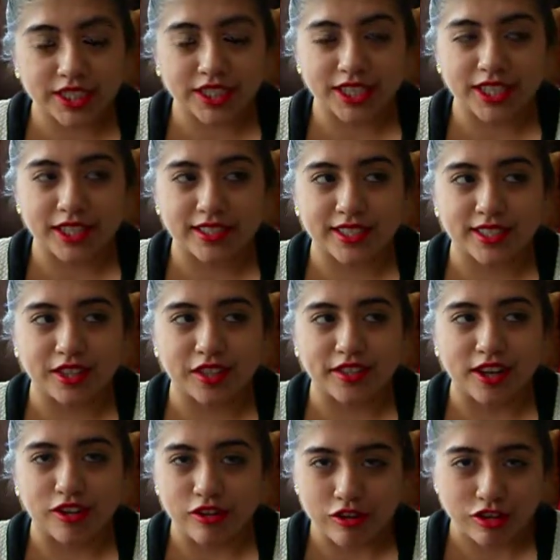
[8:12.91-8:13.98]
She
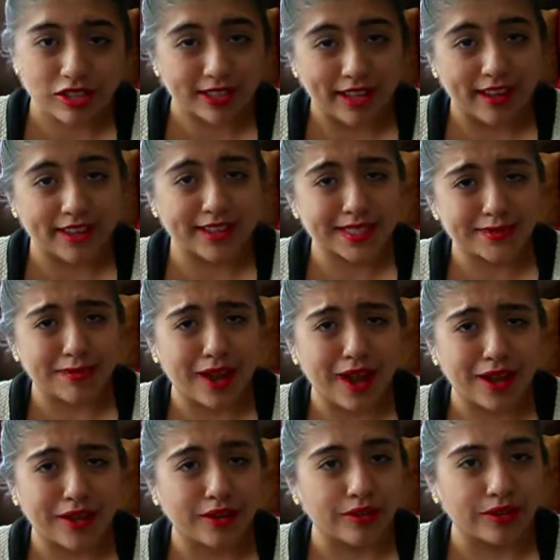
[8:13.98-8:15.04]
doesn't understand
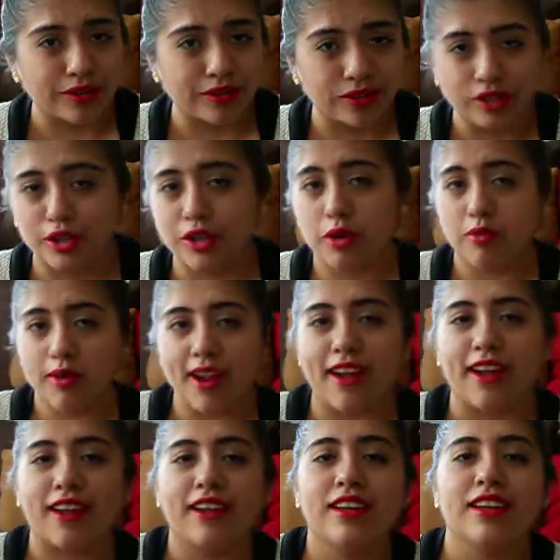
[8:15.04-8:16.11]
smile or look
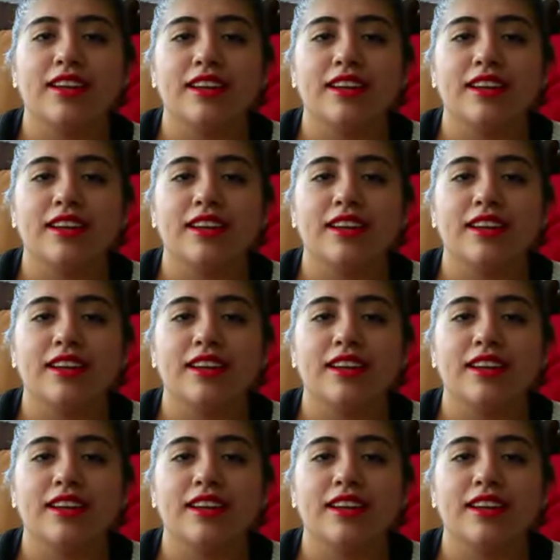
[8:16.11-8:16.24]
away.